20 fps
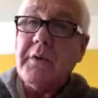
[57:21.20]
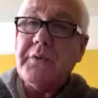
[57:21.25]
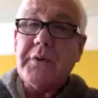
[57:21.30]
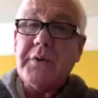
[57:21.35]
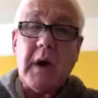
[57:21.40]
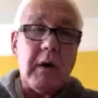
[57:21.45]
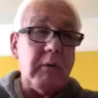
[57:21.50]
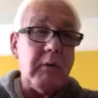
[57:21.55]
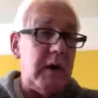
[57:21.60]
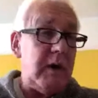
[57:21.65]

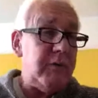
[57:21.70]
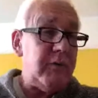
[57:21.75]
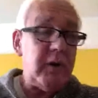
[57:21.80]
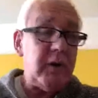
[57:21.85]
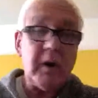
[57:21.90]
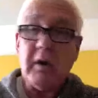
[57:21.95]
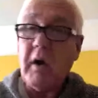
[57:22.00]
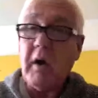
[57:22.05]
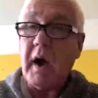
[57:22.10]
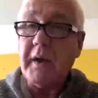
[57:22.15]
So if
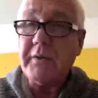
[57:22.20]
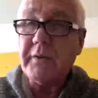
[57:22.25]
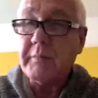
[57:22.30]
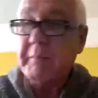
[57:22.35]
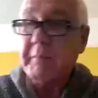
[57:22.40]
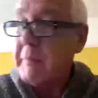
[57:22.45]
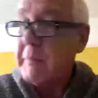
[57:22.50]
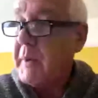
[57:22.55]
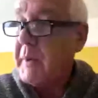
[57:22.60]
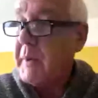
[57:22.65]
you'd like
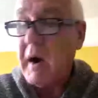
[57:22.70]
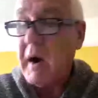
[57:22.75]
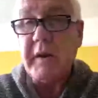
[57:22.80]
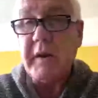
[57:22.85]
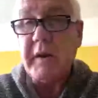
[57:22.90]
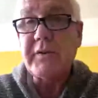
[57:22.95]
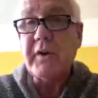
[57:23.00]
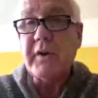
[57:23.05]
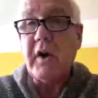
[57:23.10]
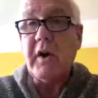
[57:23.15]
to be
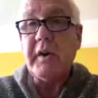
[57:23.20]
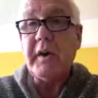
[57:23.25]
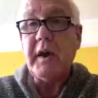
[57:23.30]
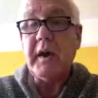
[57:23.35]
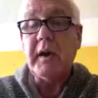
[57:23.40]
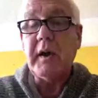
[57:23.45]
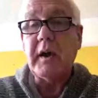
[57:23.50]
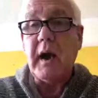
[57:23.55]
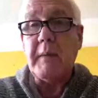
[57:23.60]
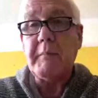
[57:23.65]
part of the
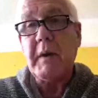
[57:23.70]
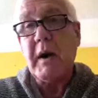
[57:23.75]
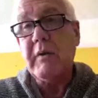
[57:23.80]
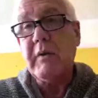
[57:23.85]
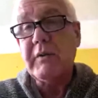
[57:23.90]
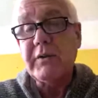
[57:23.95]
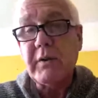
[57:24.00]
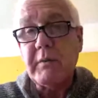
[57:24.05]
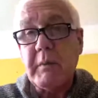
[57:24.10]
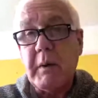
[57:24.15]
journey, come
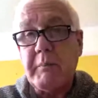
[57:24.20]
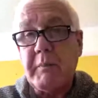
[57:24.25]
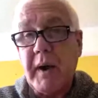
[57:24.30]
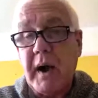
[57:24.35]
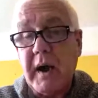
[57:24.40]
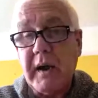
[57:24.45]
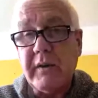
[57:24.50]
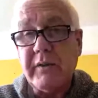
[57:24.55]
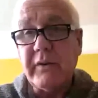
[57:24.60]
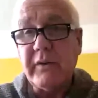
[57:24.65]
over to my
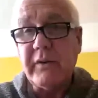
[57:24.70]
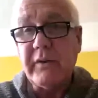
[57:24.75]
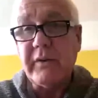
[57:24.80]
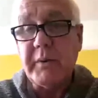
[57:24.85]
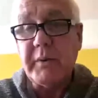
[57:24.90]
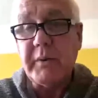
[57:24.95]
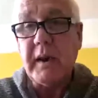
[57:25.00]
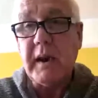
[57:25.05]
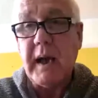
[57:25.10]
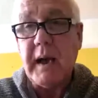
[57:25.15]
page, Ian
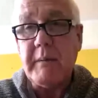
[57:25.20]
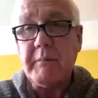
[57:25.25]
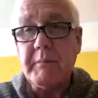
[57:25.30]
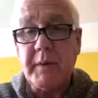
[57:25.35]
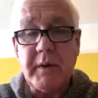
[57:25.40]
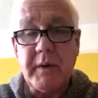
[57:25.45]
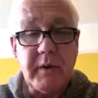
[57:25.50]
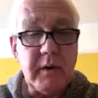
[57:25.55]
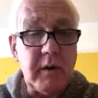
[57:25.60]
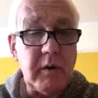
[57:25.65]
P.
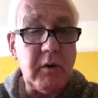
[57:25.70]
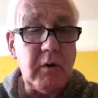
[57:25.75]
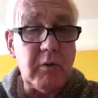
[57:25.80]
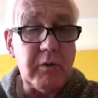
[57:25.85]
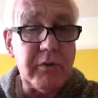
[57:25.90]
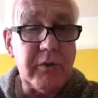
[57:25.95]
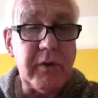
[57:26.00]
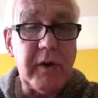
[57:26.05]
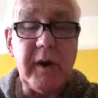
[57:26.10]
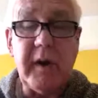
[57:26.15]
Lambert.
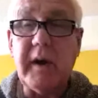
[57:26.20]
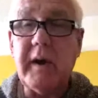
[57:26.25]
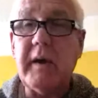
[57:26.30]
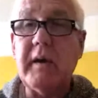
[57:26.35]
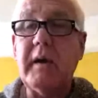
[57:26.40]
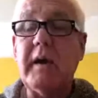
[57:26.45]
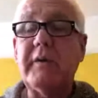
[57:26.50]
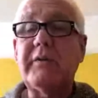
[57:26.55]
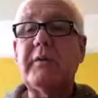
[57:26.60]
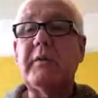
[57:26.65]
You'll see
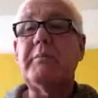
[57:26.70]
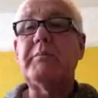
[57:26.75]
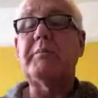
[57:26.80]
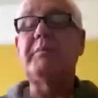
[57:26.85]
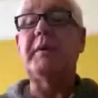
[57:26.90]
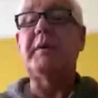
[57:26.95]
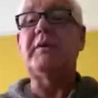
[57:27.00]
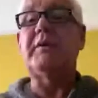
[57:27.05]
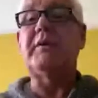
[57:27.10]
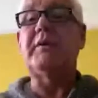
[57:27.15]
it. There's a
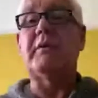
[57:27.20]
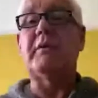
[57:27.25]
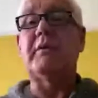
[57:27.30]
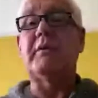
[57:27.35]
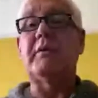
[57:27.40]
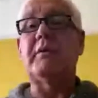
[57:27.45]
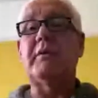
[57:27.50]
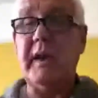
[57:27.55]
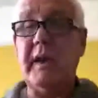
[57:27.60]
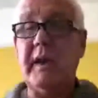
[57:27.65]
picture of
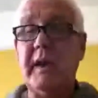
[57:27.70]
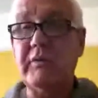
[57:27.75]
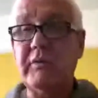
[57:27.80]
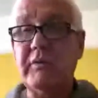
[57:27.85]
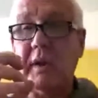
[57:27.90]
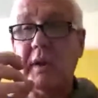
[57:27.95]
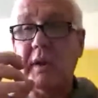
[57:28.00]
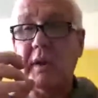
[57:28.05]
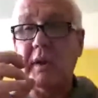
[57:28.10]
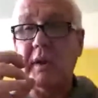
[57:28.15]
me there
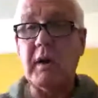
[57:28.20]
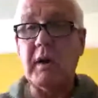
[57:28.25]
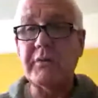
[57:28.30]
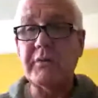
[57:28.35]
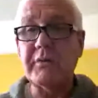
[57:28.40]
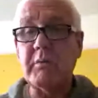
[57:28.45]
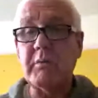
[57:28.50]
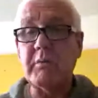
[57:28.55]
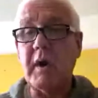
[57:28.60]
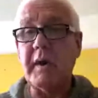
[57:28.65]
drinking a
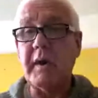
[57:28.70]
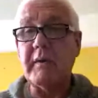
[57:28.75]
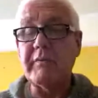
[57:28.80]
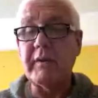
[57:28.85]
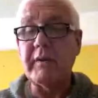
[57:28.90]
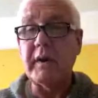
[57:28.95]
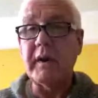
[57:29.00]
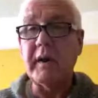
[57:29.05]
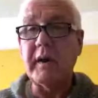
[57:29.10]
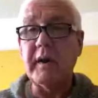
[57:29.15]
glass of wine, I
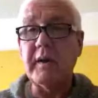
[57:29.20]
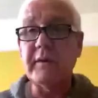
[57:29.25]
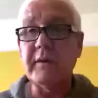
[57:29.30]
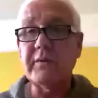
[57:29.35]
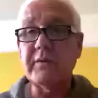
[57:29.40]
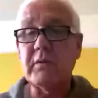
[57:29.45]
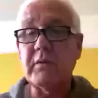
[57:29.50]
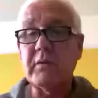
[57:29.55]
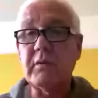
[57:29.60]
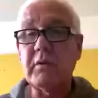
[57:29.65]
think it
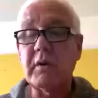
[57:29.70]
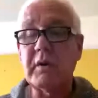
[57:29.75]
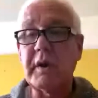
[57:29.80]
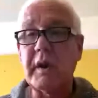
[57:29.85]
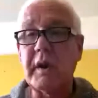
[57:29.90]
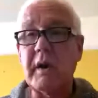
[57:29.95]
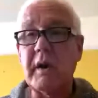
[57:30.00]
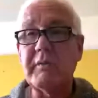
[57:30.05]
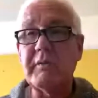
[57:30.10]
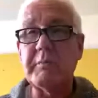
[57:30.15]
is, or
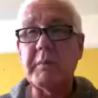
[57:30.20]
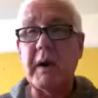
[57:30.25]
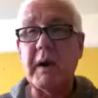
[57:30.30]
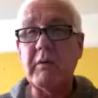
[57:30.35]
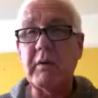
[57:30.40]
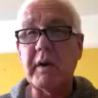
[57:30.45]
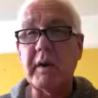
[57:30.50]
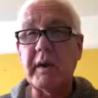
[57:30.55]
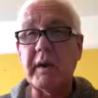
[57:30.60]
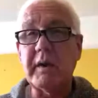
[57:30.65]
looking over the
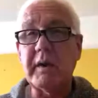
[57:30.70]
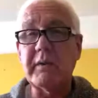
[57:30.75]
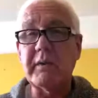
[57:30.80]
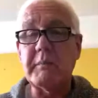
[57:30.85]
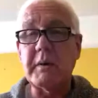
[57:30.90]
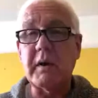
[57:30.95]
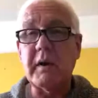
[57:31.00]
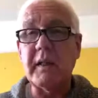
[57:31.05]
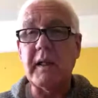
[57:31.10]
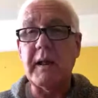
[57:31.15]
balcony,
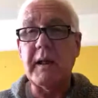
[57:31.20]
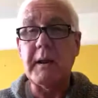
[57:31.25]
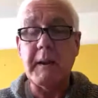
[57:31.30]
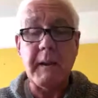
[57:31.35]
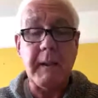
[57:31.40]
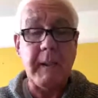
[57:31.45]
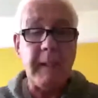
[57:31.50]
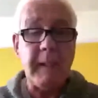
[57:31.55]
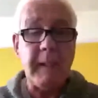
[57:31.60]
something like that.